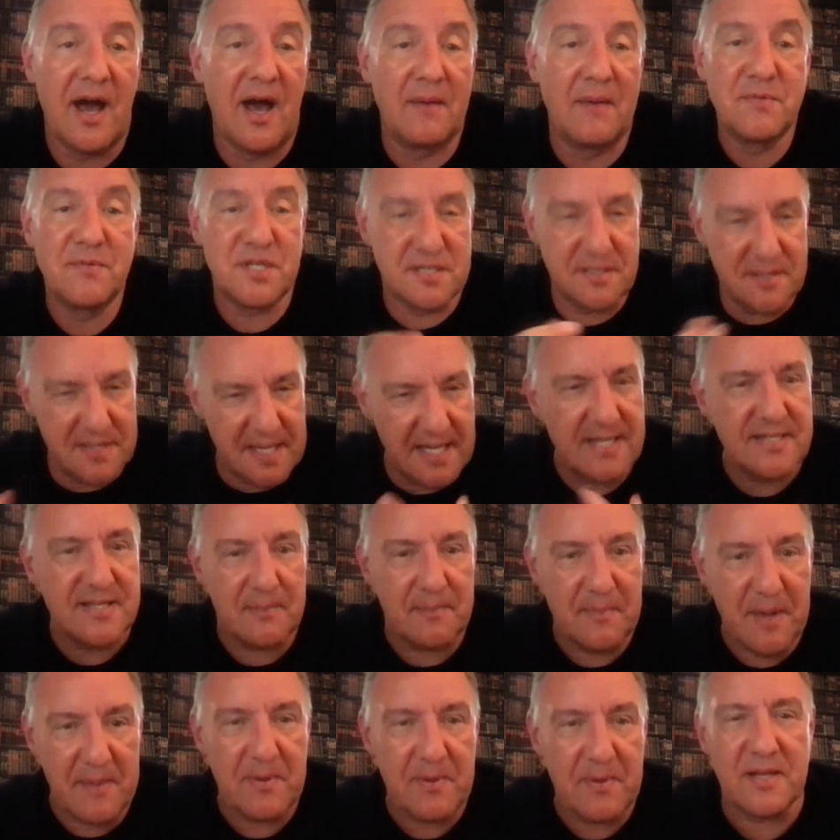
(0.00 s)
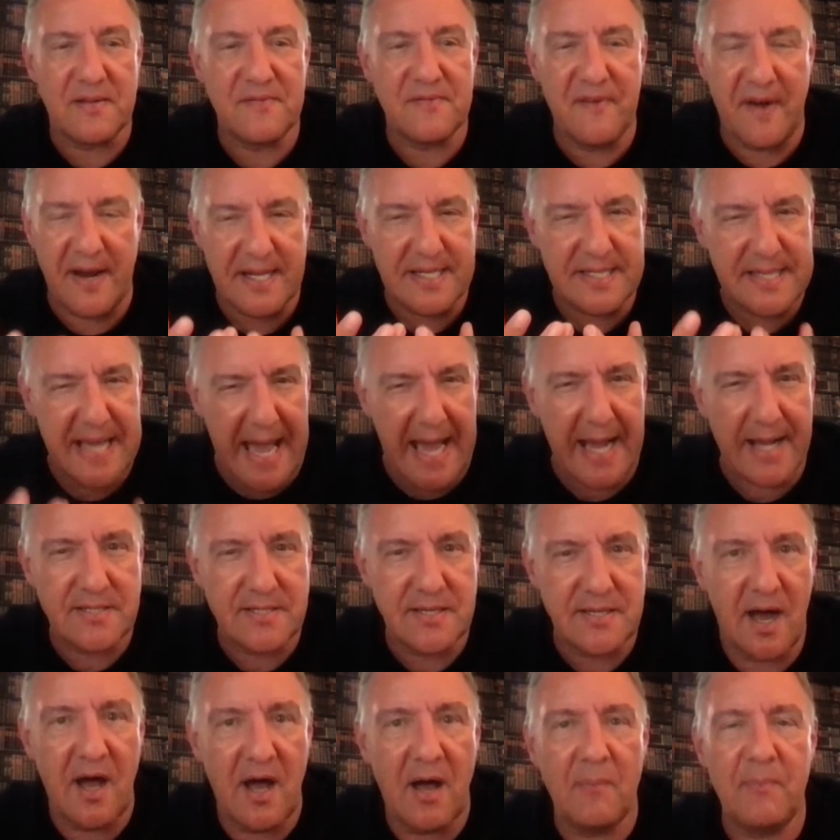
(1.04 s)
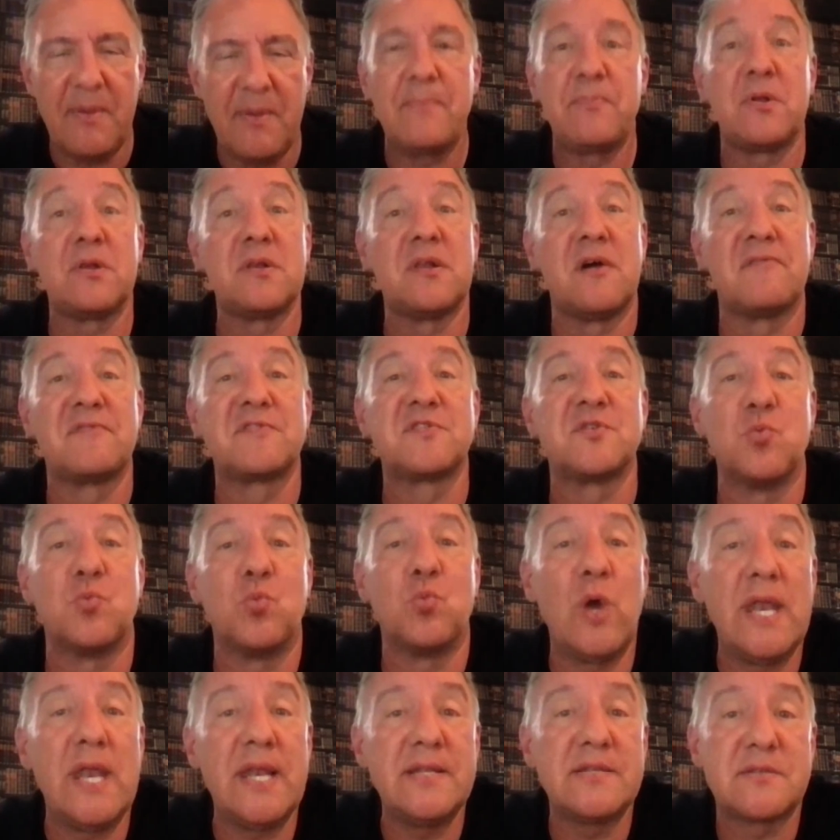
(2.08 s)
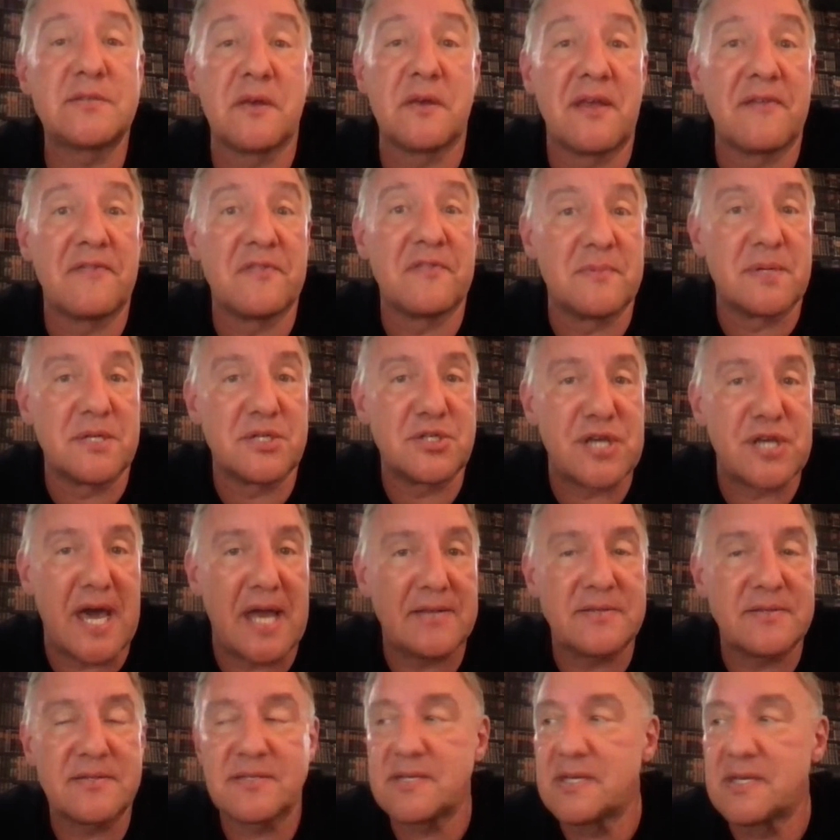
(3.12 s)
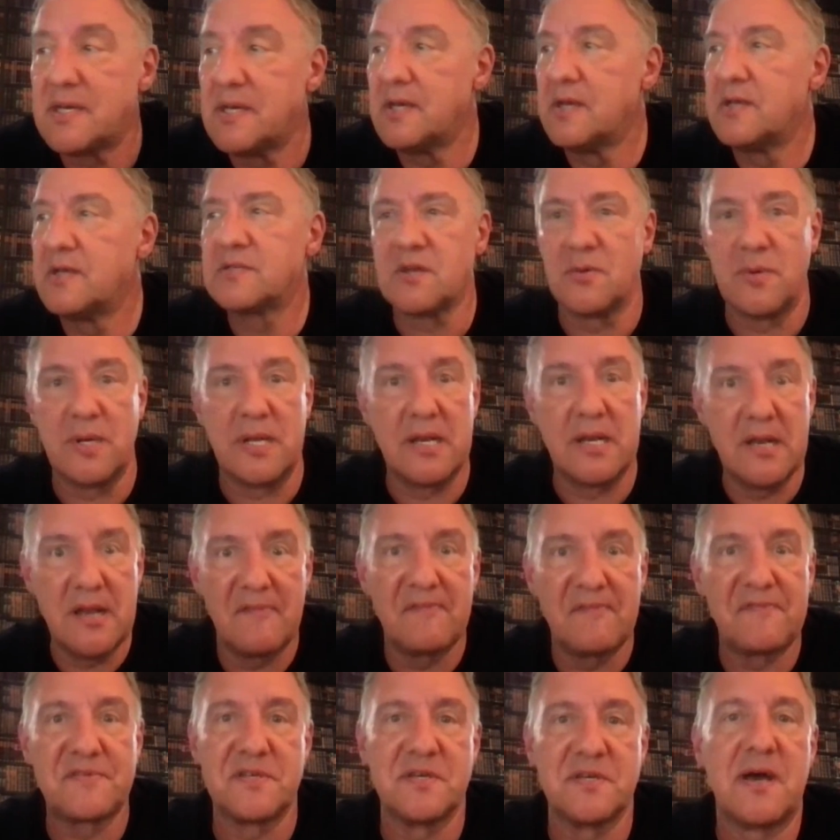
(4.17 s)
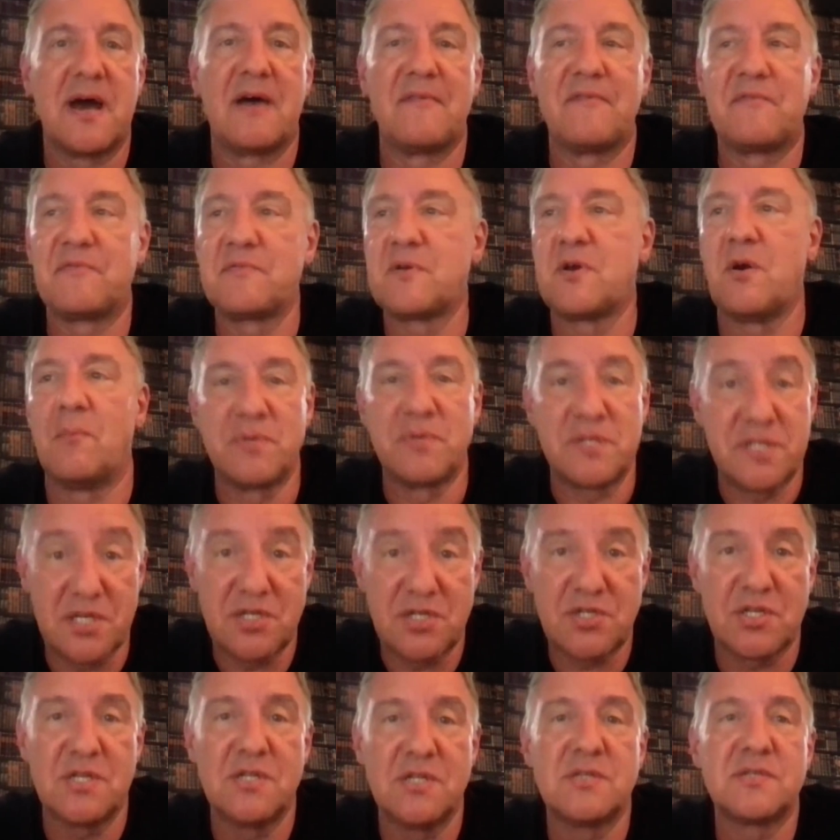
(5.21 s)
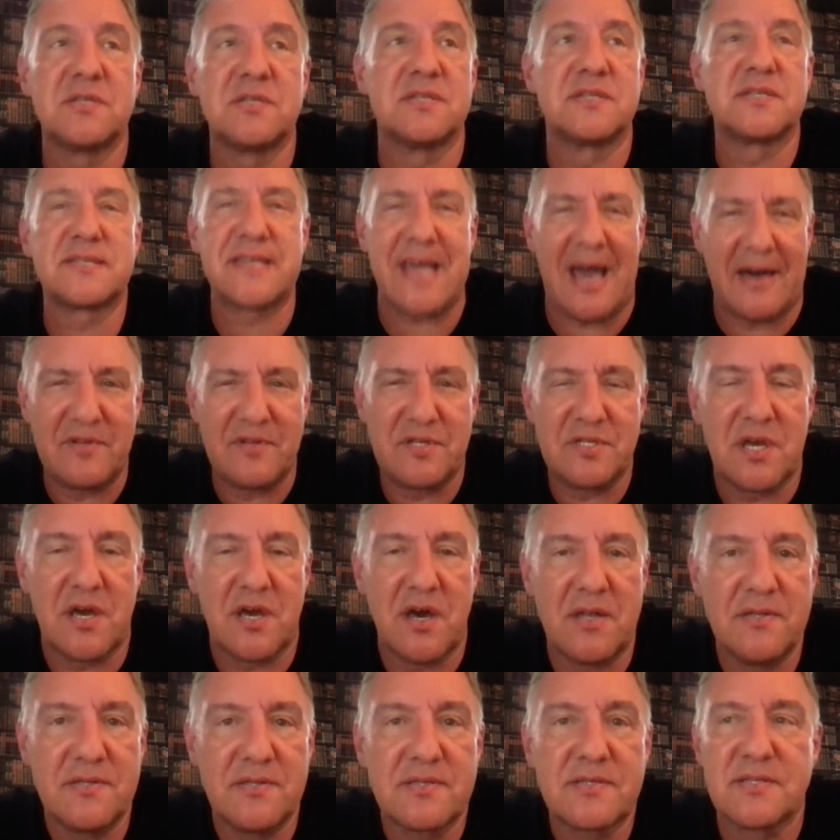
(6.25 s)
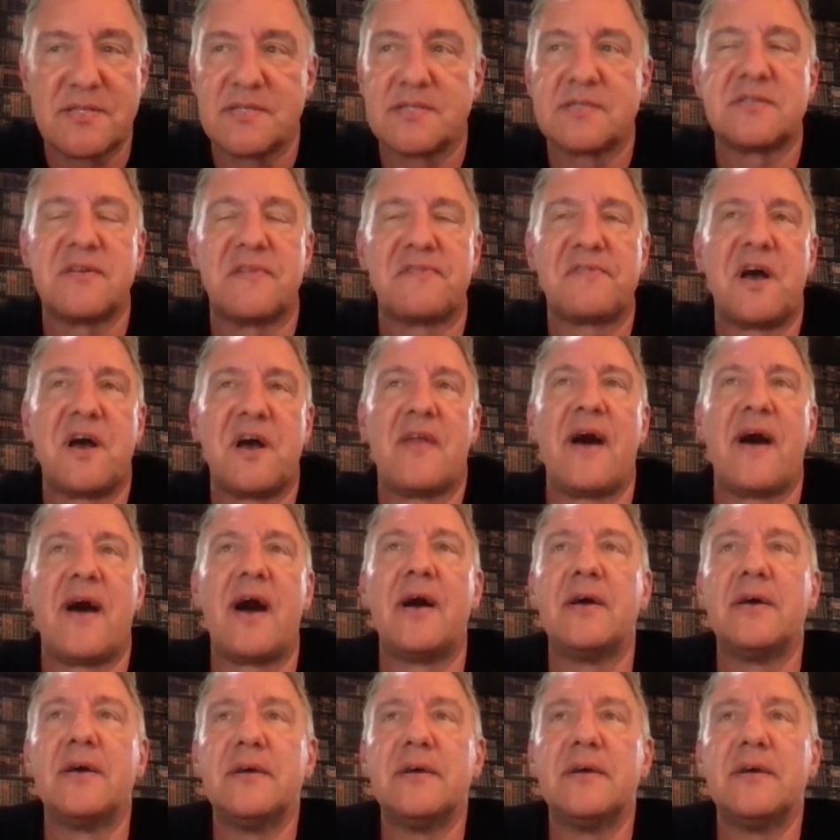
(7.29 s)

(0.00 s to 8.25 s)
just things that people are very tactile. People love to win, so give them a chance. So we love to have competitions and scavenger hunts and stuff like that.